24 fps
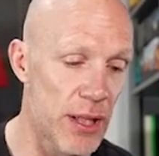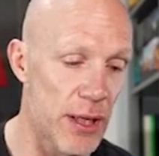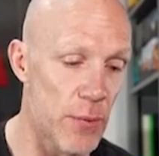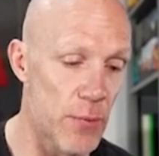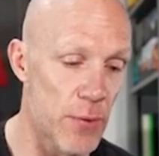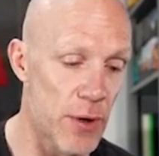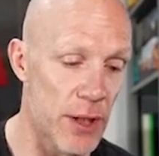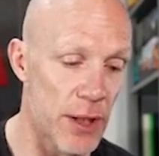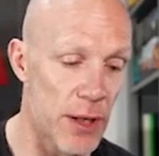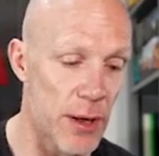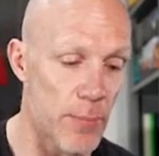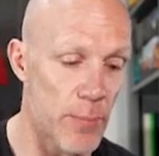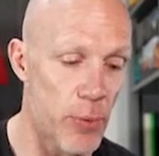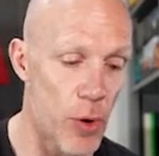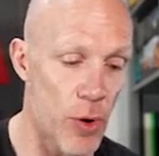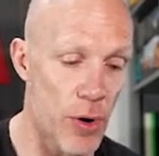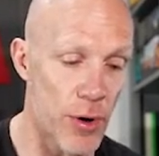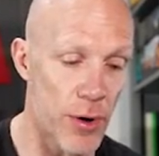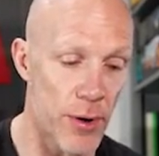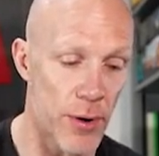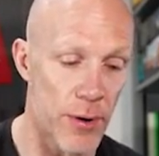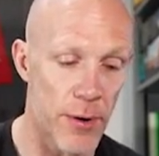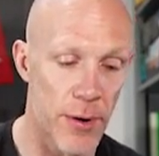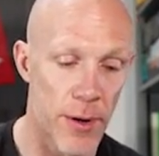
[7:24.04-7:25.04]
really
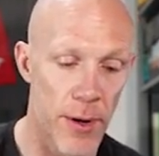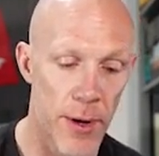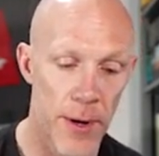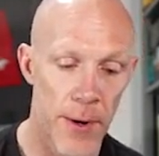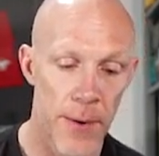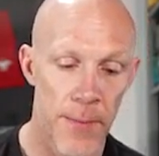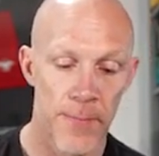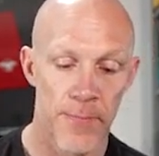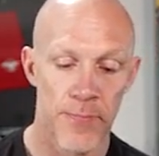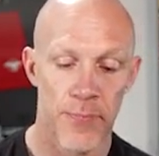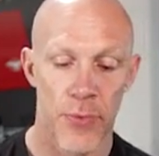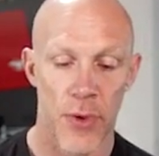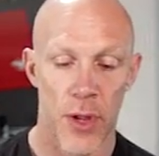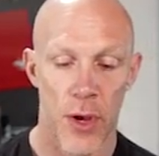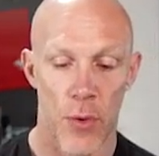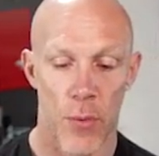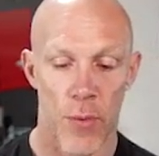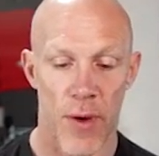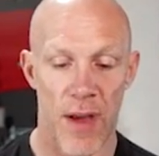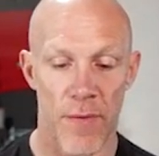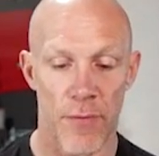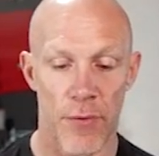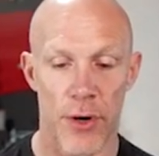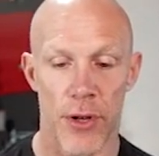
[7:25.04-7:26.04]
important.
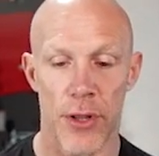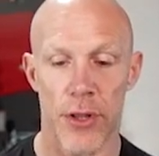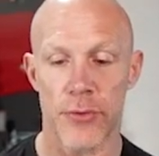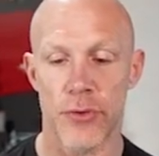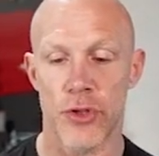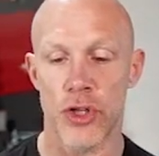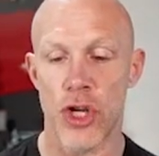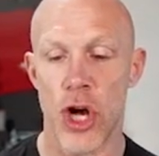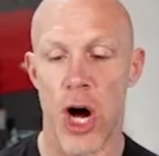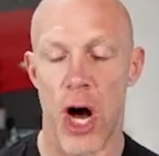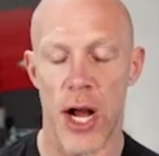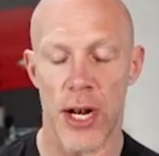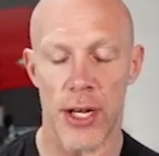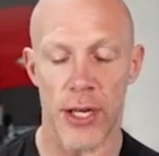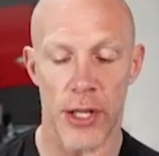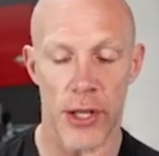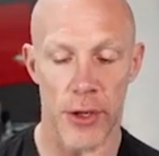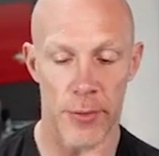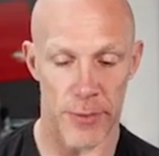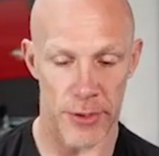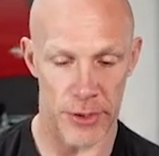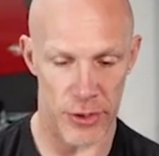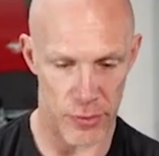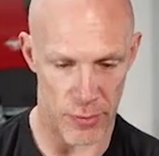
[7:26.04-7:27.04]
We have one of those
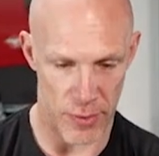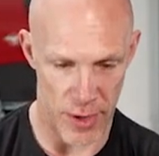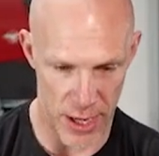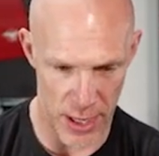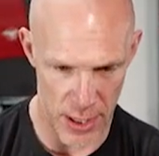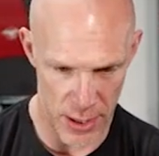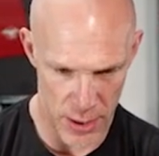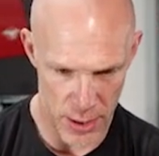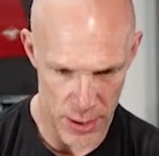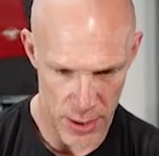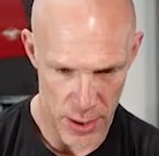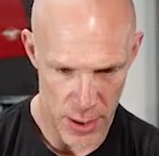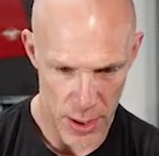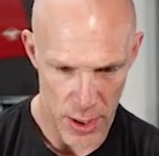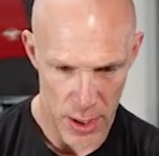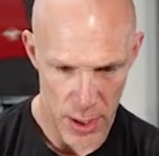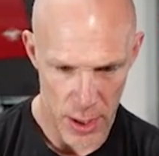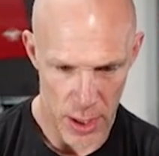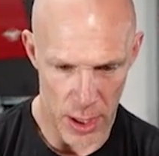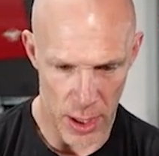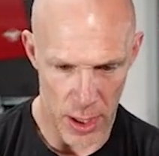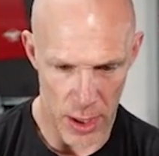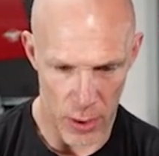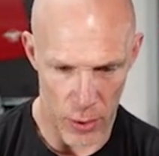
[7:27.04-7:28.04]
non-humans, right?
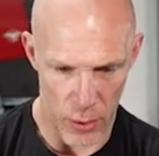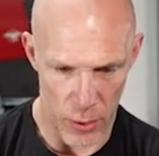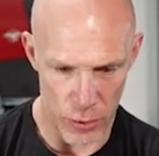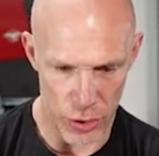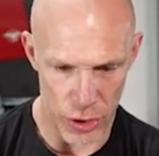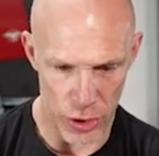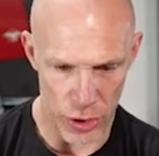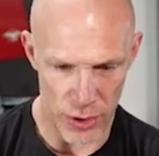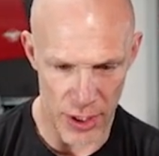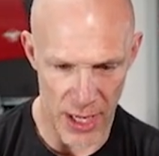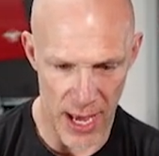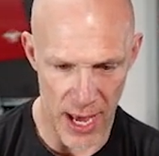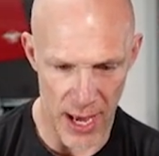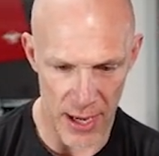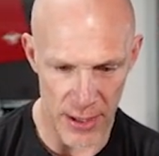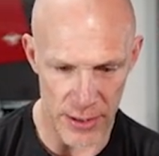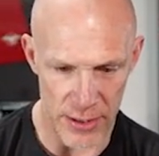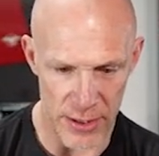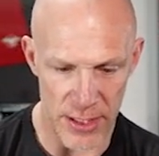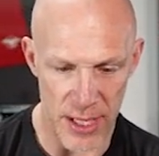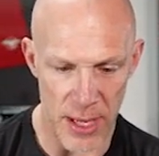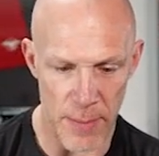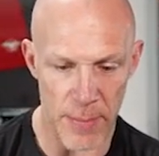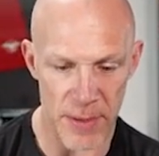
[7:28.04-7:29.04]

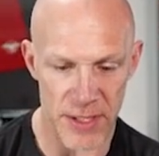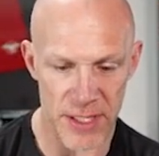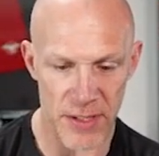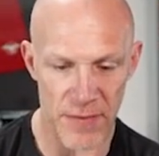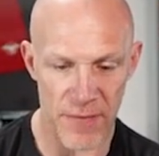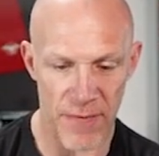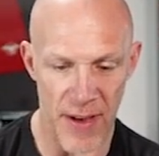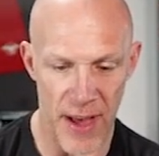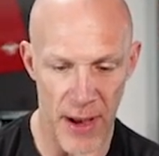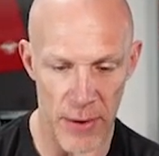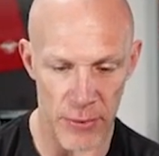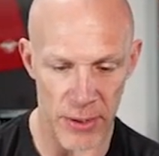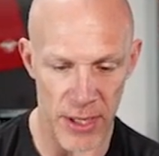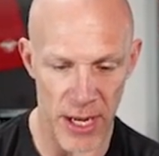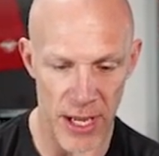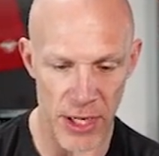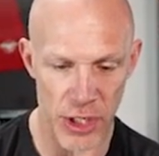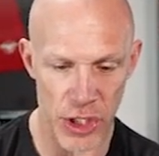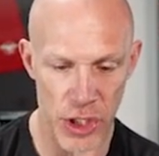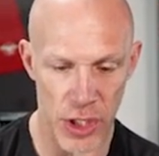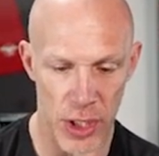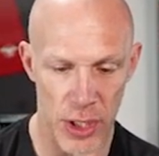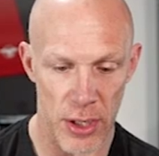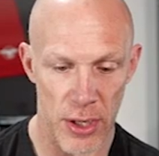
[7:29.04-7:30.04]
Odratak, Deepest
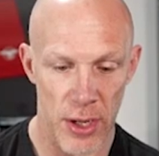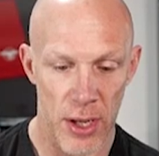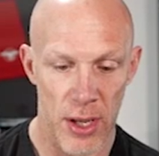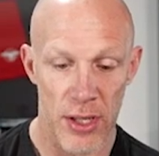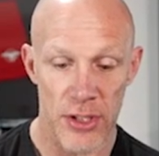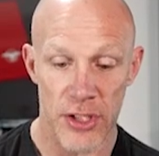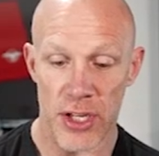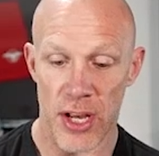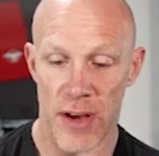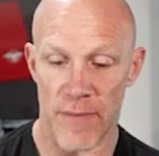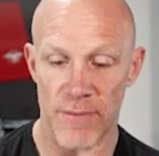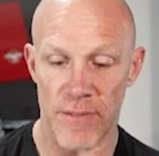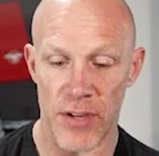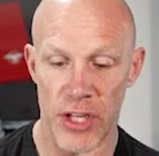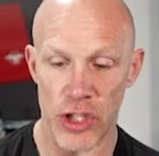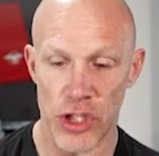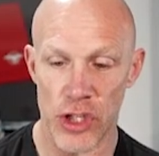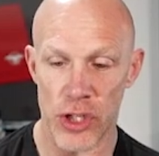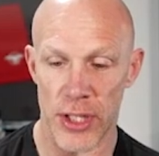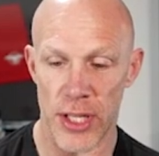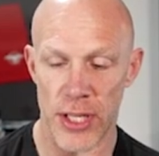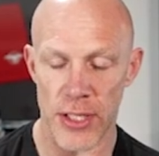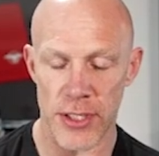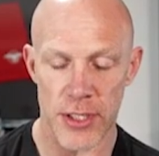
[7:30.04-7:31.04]
Foundation. It's got
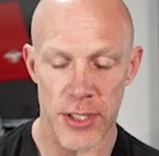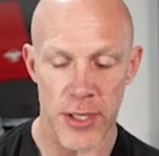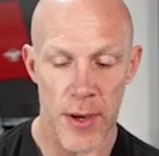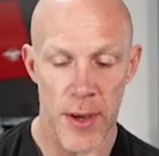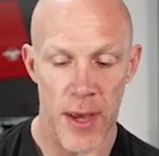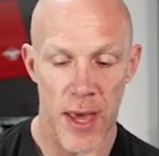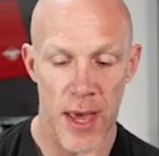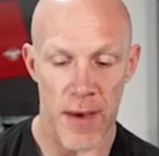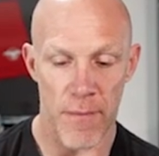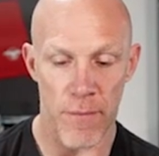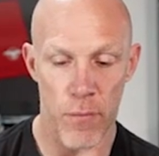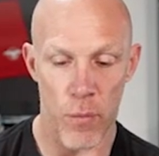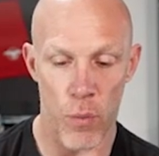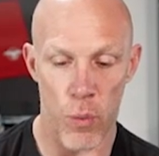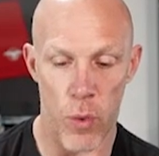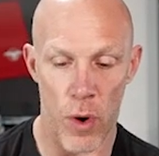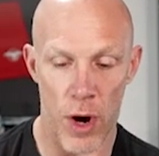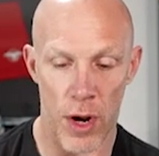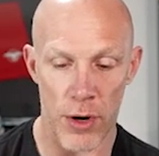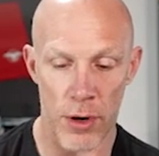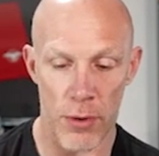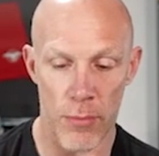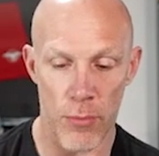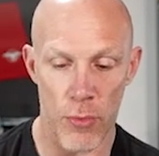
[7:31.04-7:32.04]
Vigilance. If
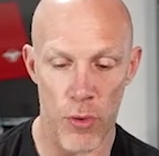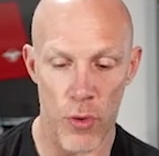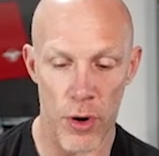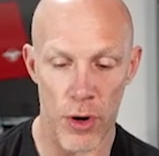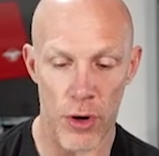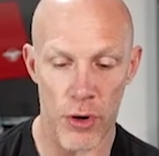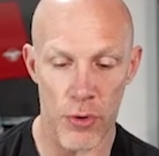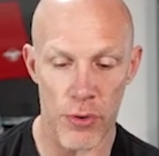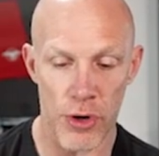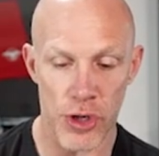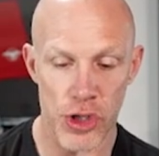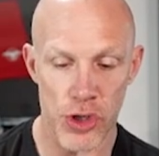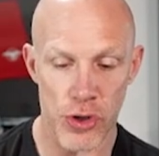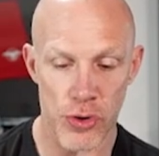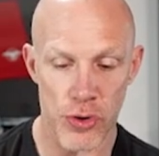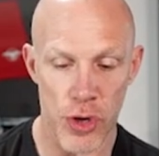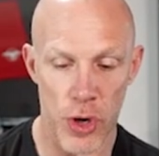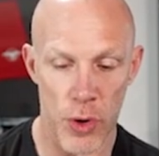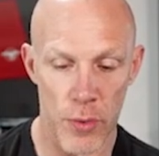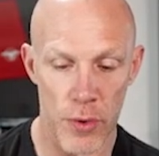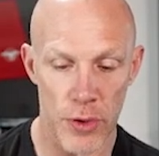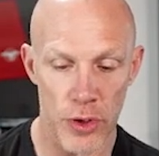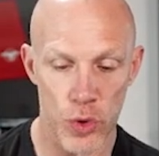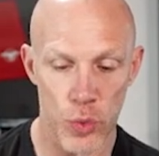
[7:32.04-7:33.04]
1 or more creature
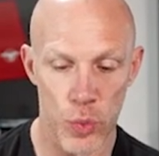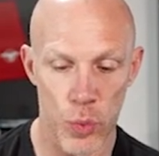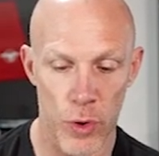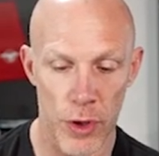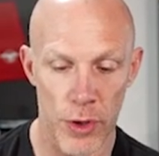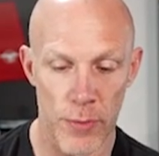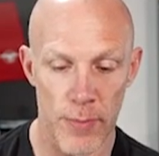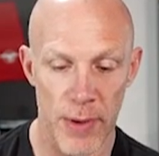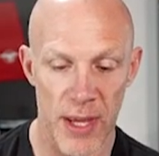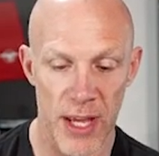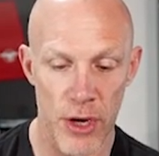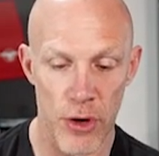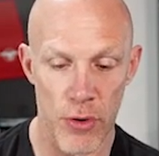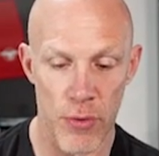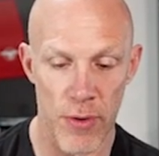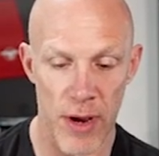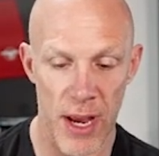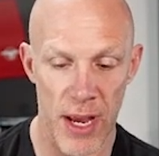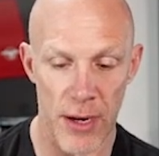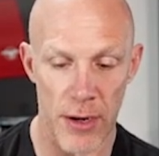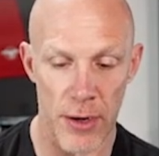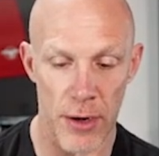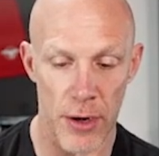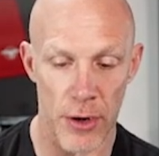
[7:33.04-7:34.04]
tokens would be
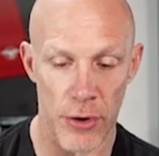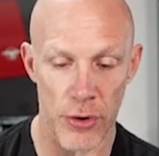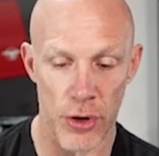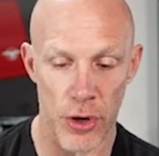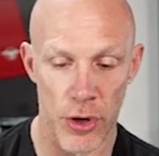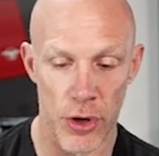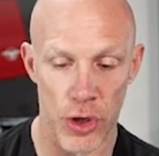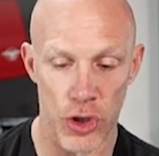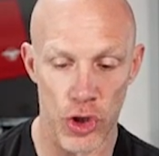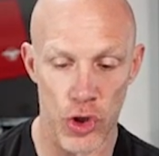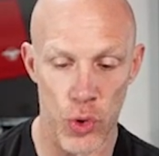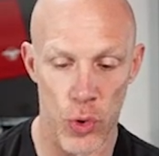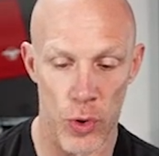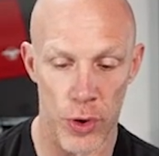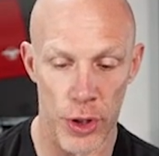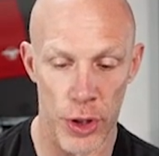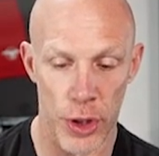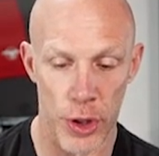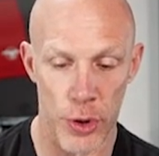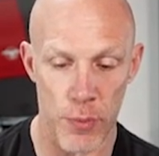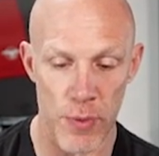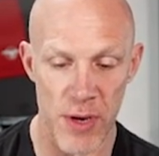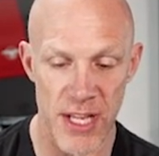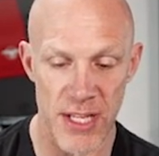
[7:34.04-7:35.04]
created under your control,
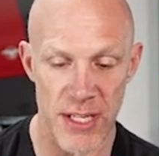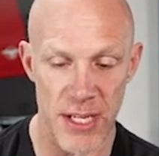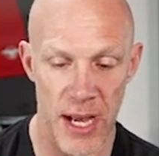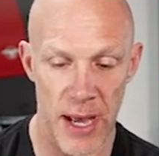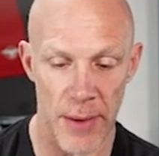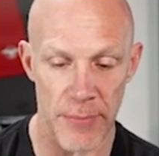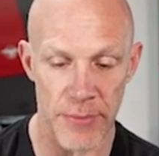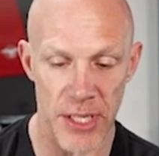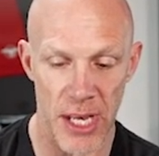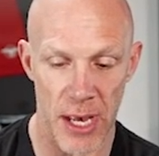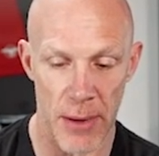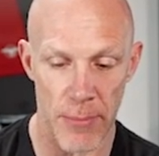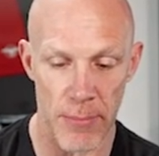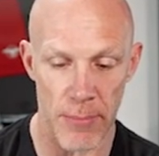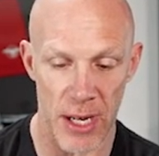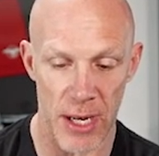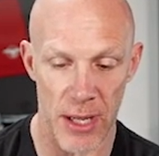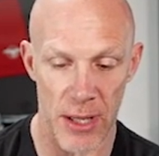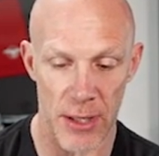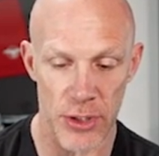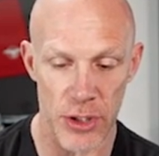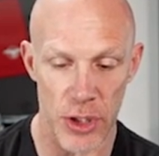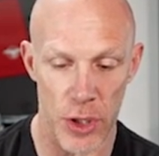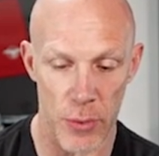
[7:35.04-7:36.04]
3 times that
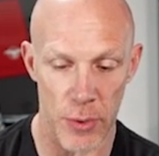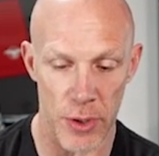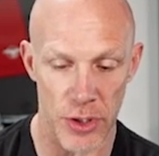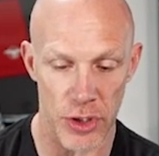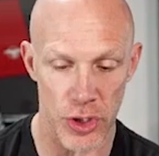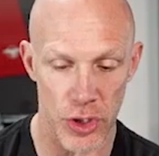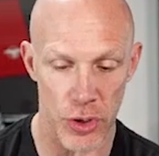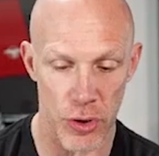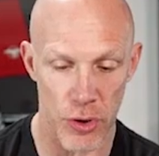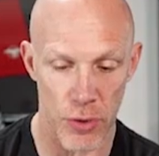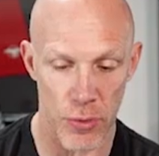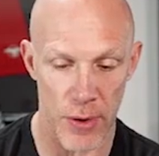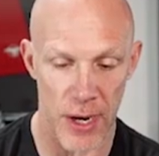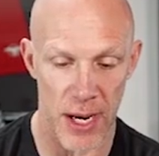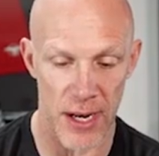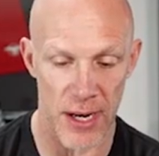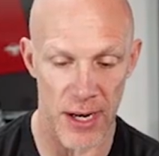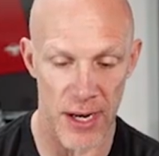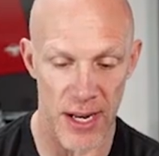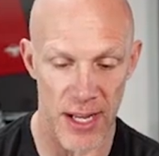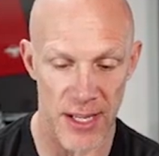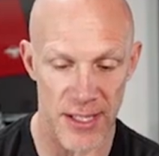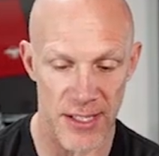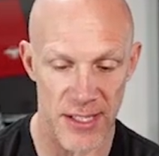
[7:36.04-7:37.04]
many tokens are
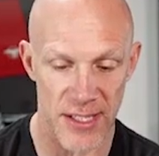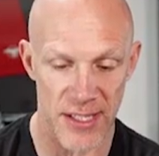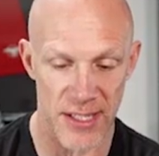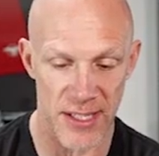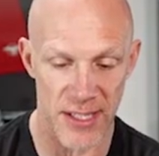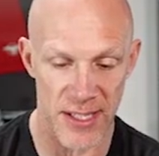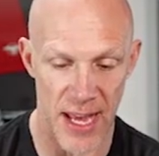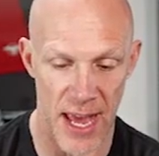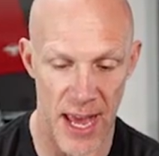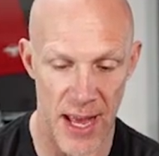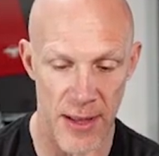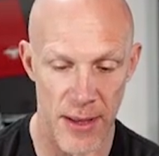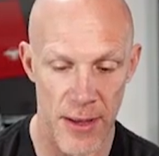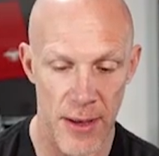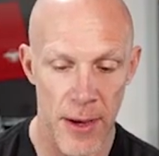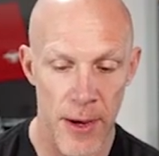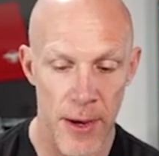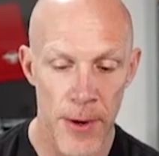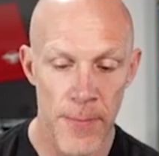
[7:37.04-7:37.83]
created instead.